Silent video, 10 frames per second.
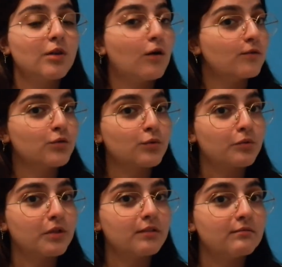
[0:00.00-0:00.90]
love
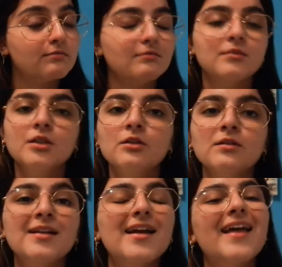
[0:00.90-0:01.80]
story, you
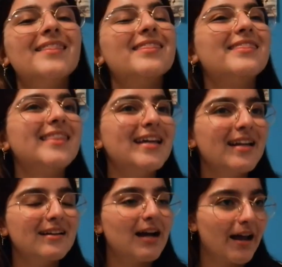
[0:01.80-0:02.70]
know. And
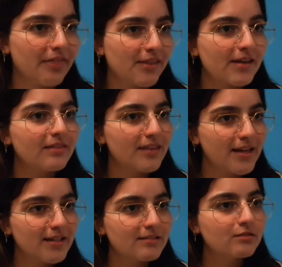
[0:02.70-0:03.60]
that, I think
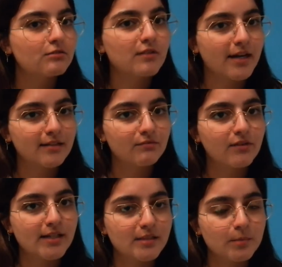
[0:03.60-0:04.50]
that is the right
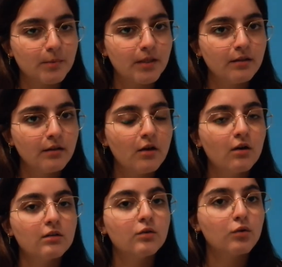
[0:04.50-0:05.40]
recipe,
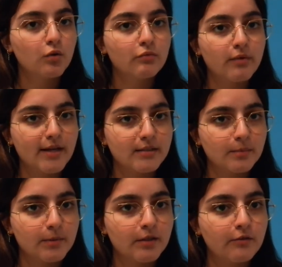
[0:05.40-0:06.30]
the good
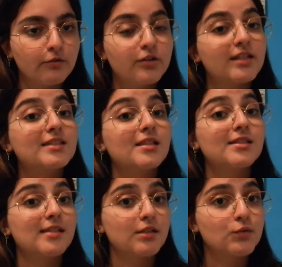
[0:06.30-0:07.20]
recipe for a
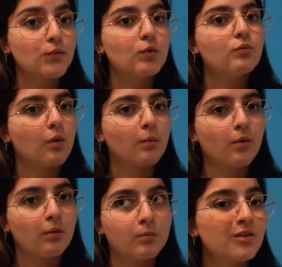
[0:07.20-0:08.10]
successful
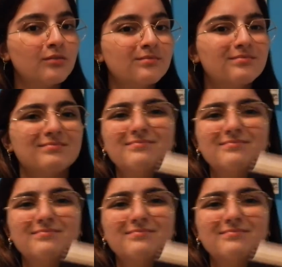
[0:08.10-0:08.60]
rom-com, you know,